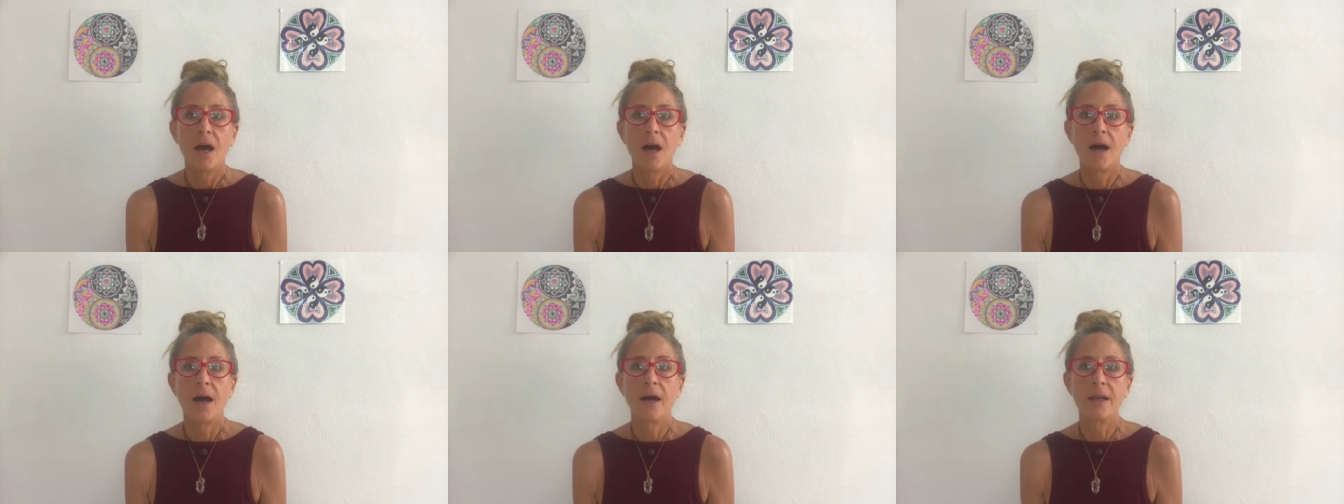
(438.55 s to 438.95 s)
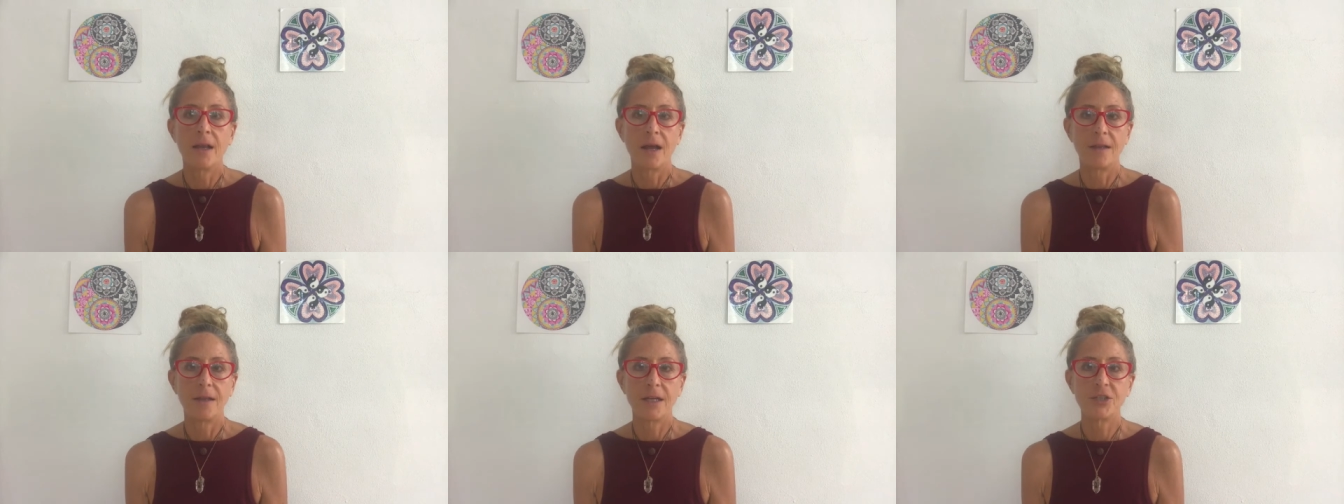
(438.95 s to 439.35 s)
on
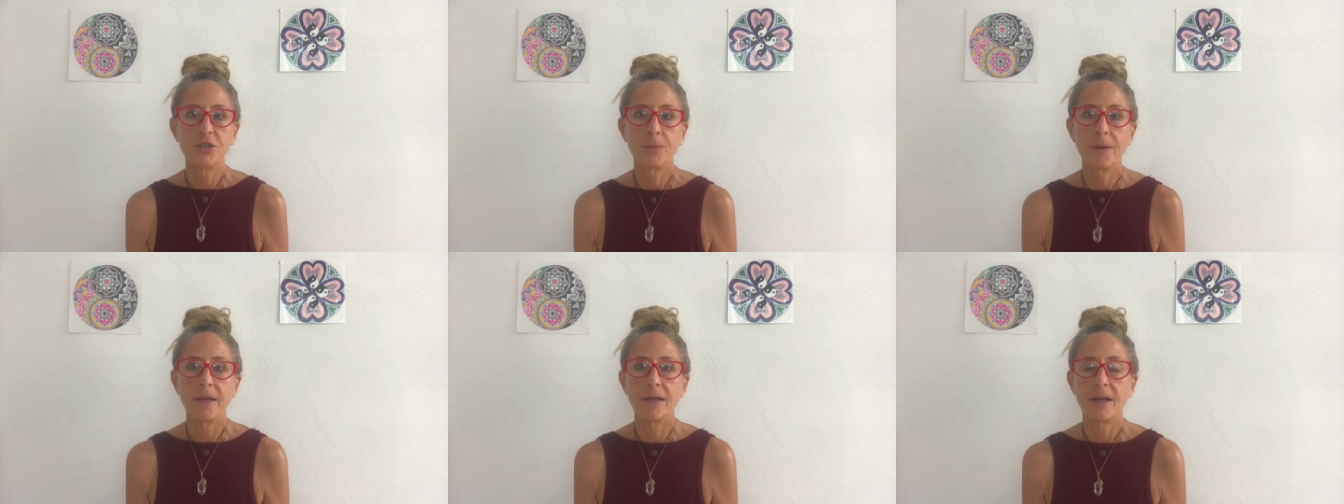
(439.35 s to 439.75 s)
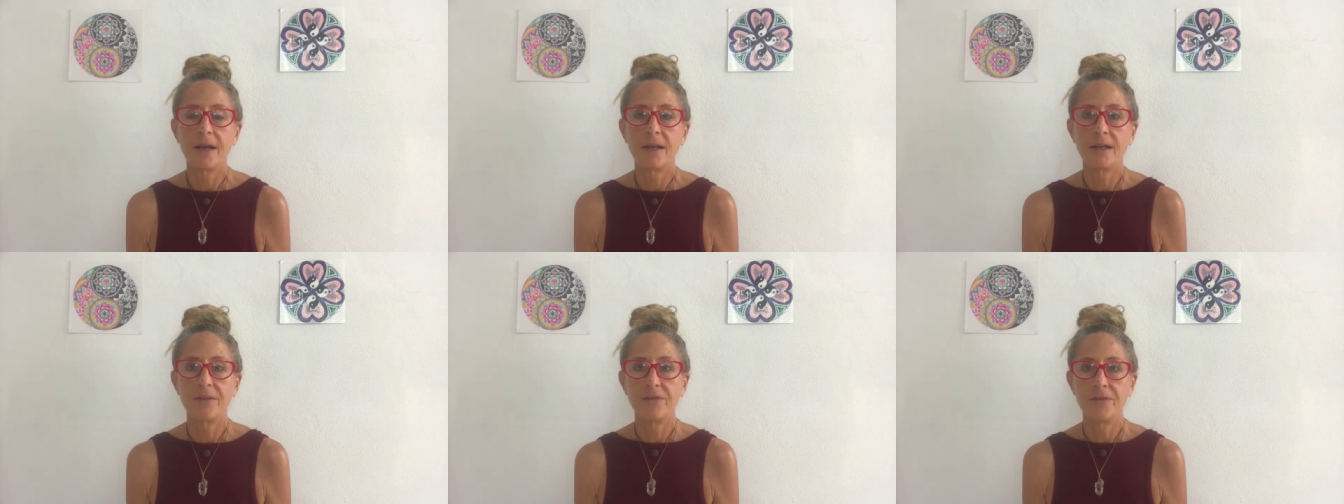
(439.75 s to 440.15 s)

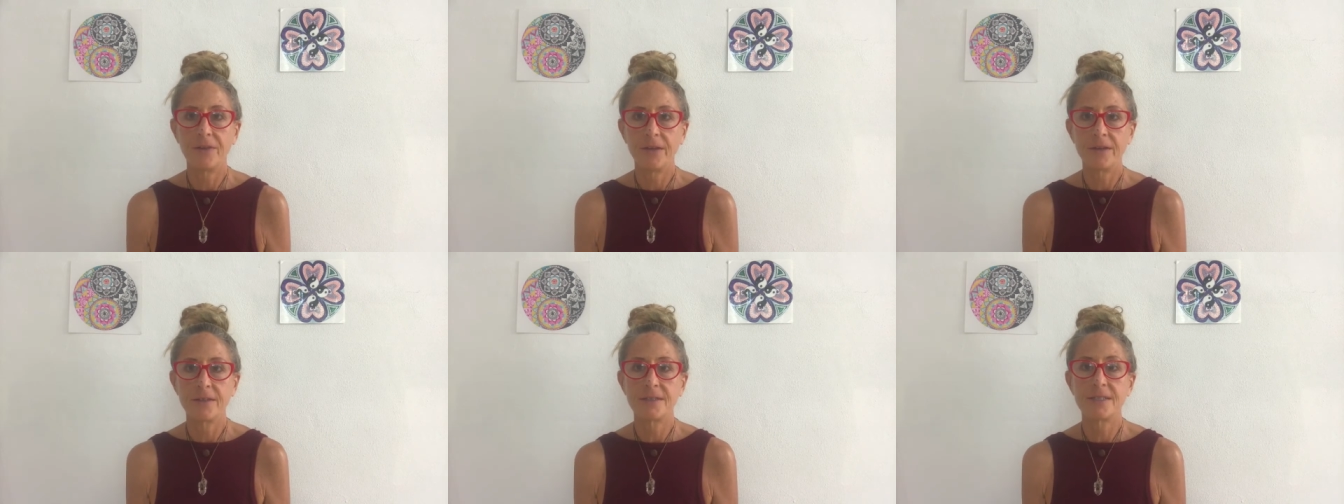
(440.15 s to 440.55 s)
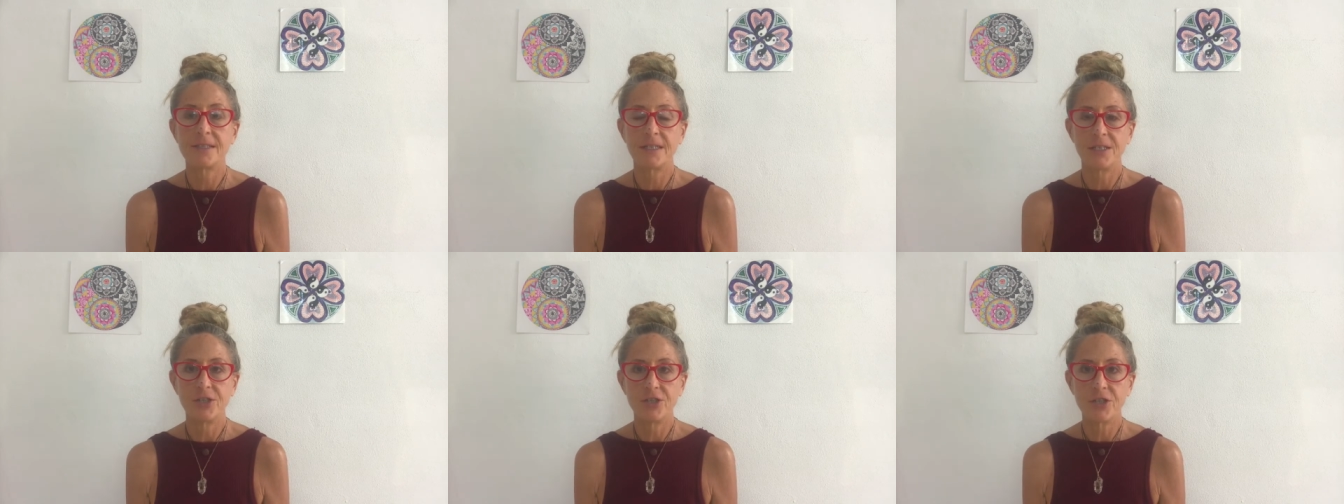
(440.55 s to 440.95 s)
electromagnetic fields
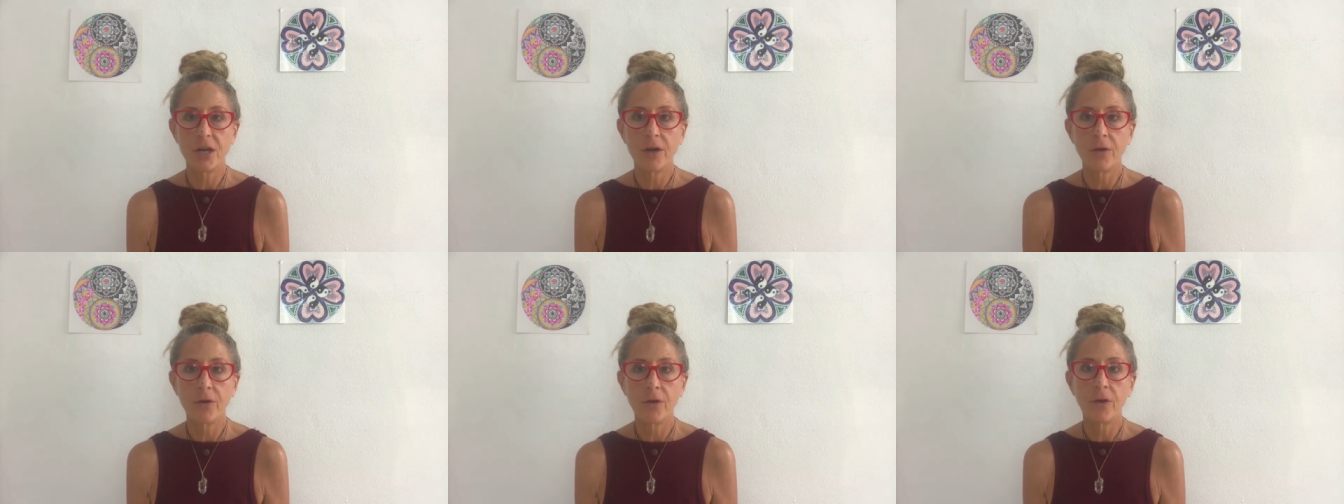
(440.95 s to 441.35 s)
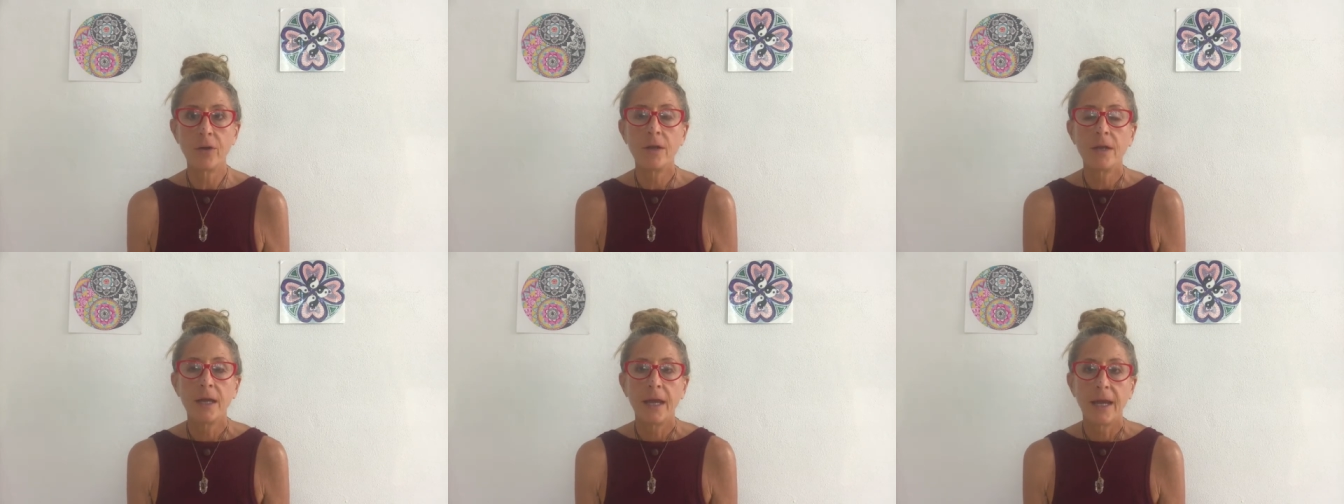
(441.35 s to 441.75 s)
in general
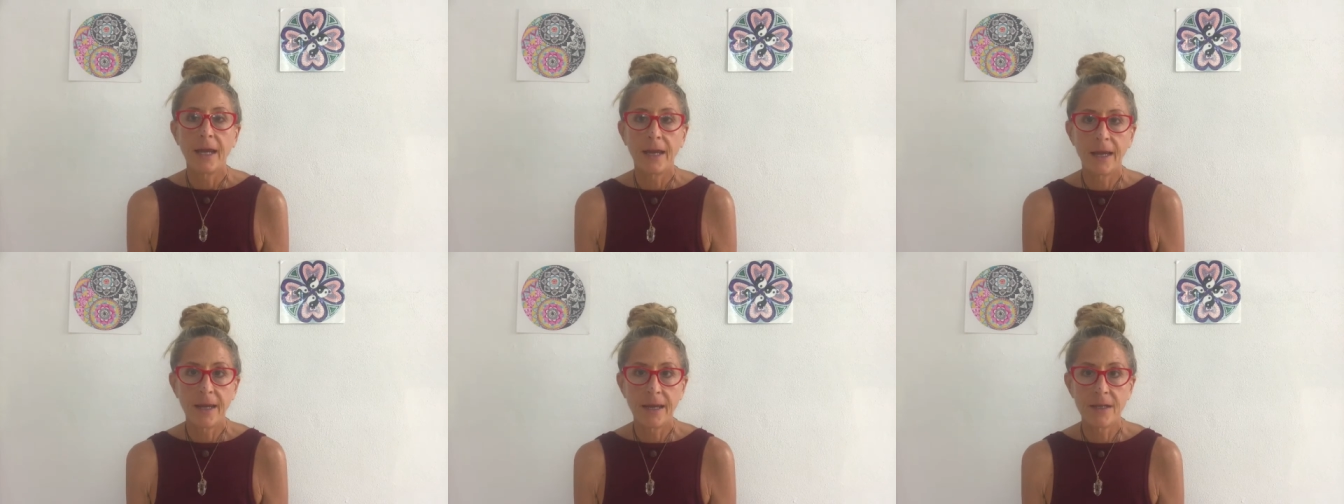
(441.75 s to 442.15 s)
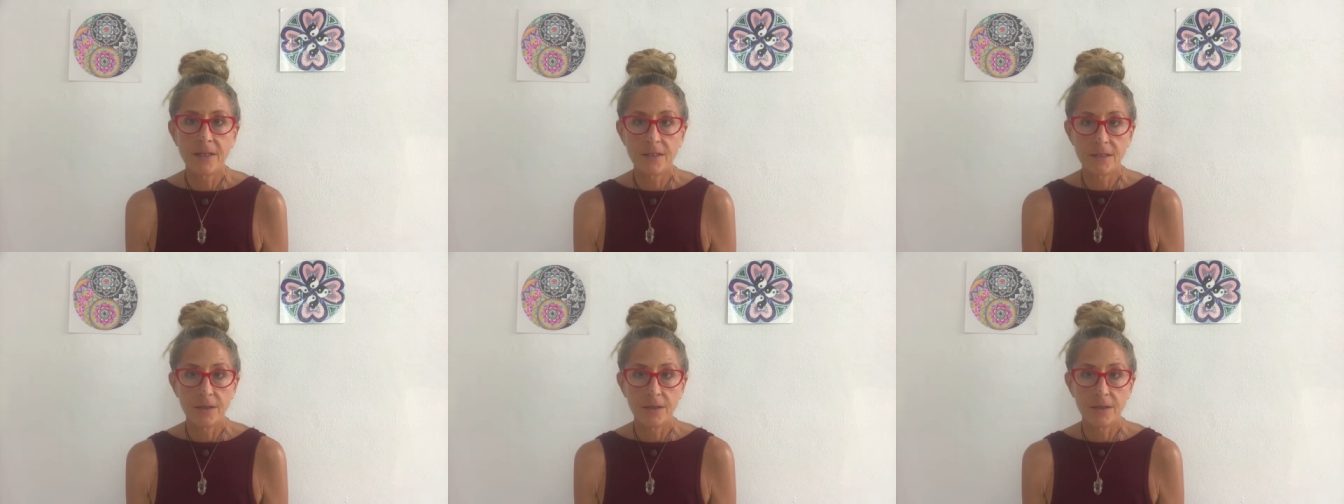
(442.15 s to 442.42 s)
and